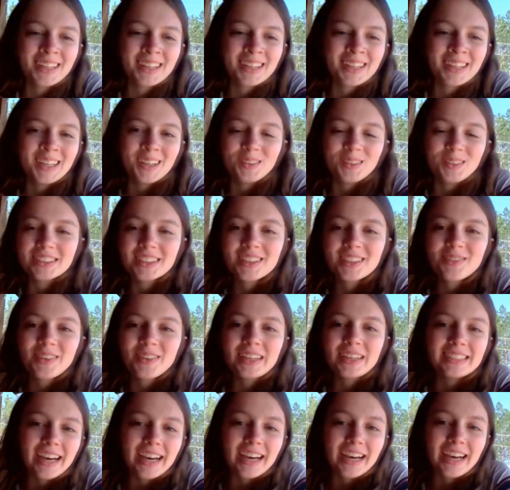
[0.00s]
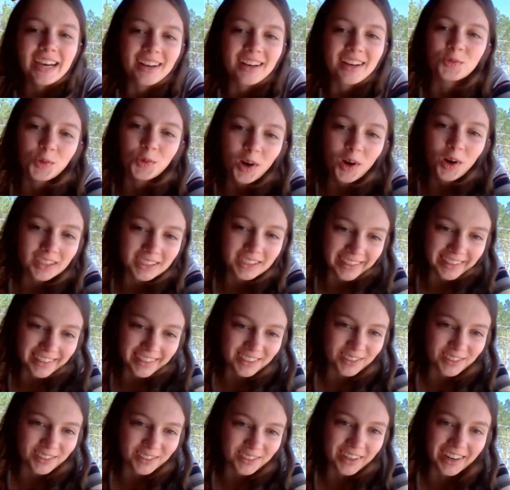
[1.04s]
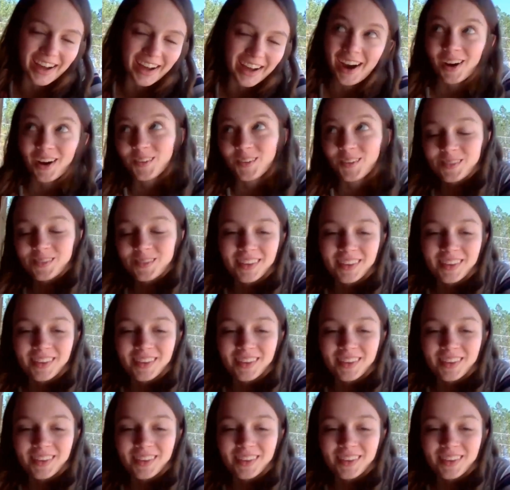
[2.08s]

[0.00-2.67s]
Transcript: Well, since my dad is watching this right now.